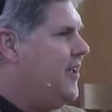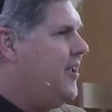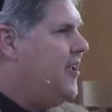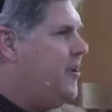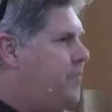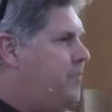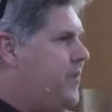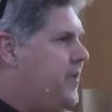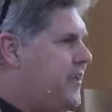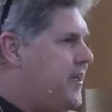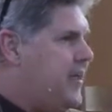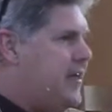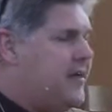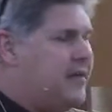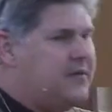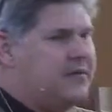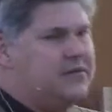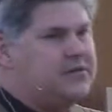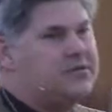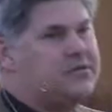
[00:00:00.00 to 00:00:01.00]
It
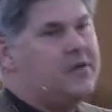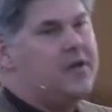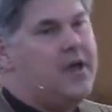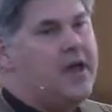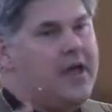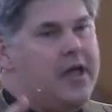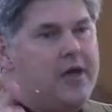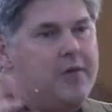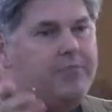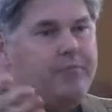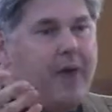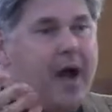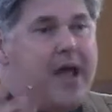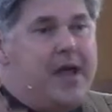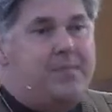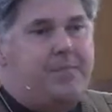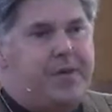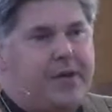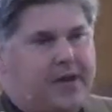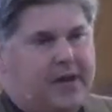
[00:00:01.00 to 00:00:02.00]
begins, it
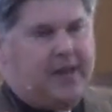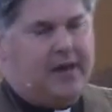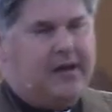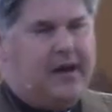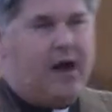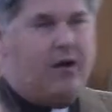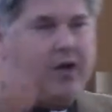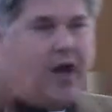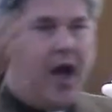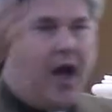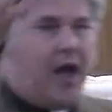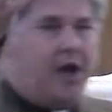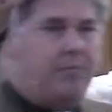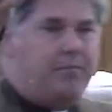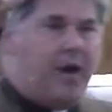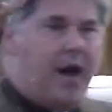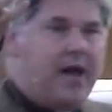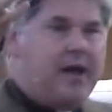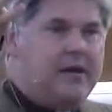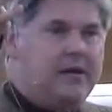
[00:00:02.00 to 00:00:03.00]
might begin. Now, God
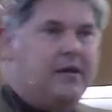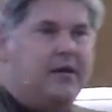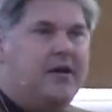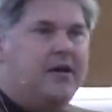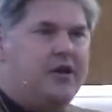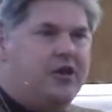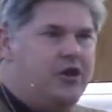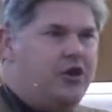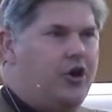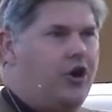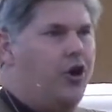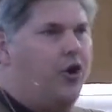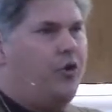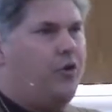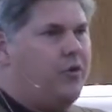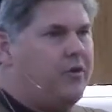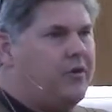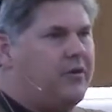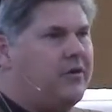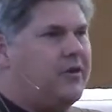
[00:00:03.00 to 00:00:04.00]
might, you
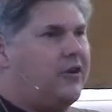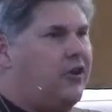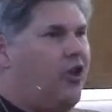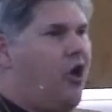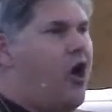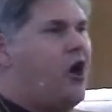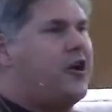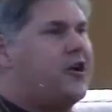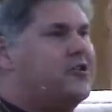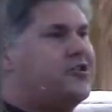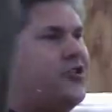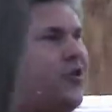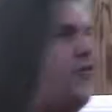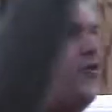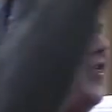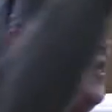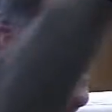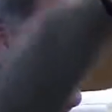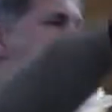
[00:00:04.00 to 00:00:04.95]
know, clonk us over the